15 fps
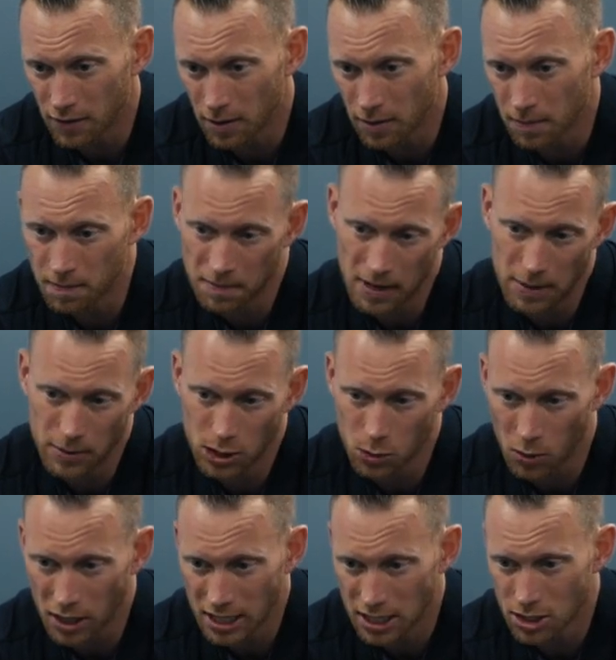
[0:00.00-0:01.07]
for maybe
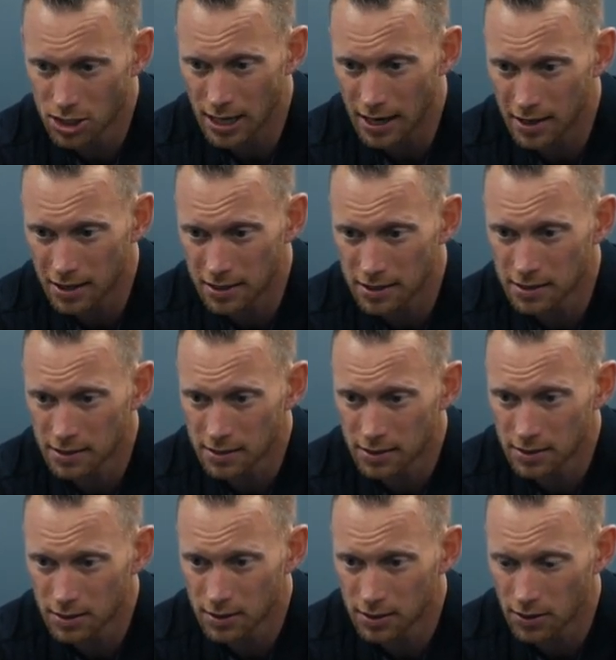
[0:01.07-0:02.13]
20-ish seconds,
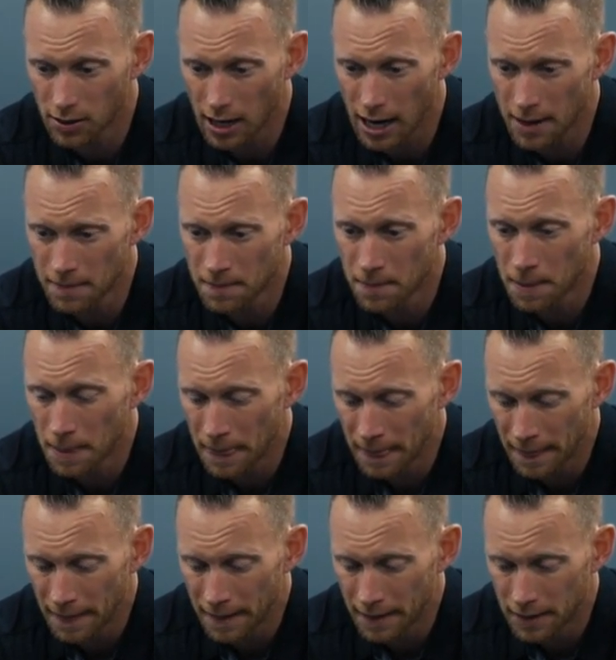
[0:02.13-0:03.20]
okay?
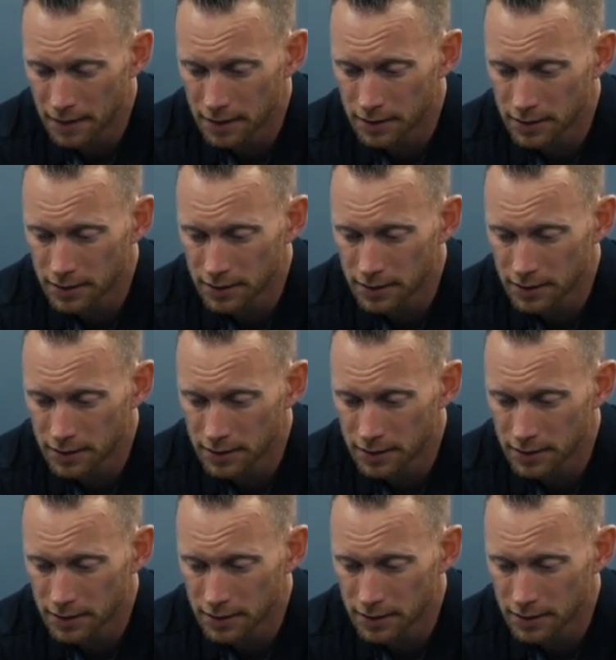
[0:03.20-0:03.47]
Okay.